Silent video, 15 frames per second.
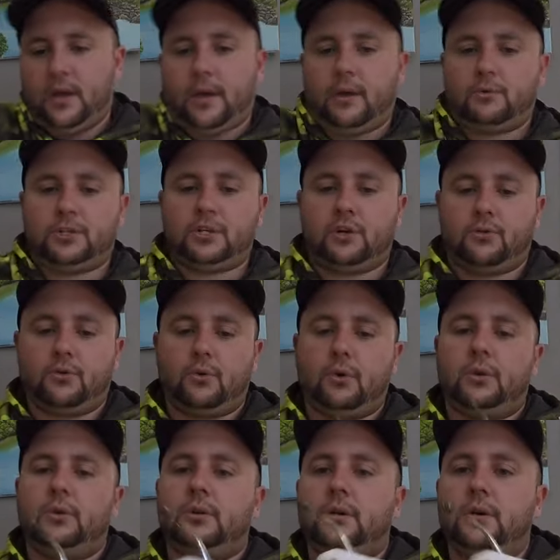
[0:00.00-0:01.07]
And we're just going to throw a
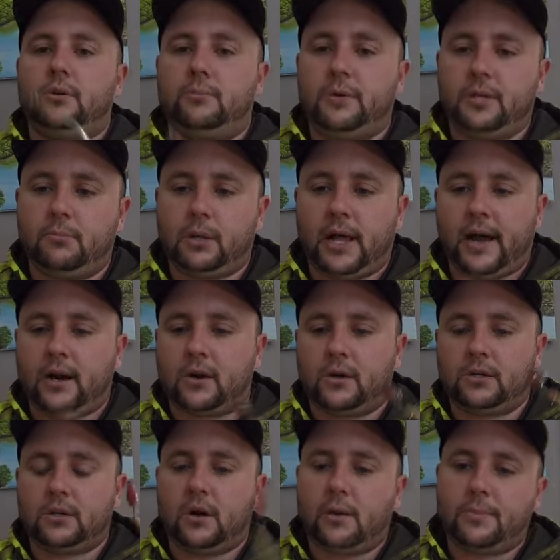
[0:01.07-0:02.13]
little bit of black
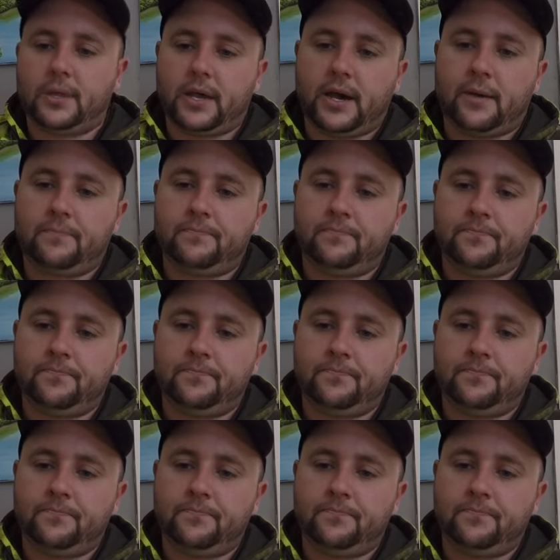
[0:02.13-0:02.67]
on top of that.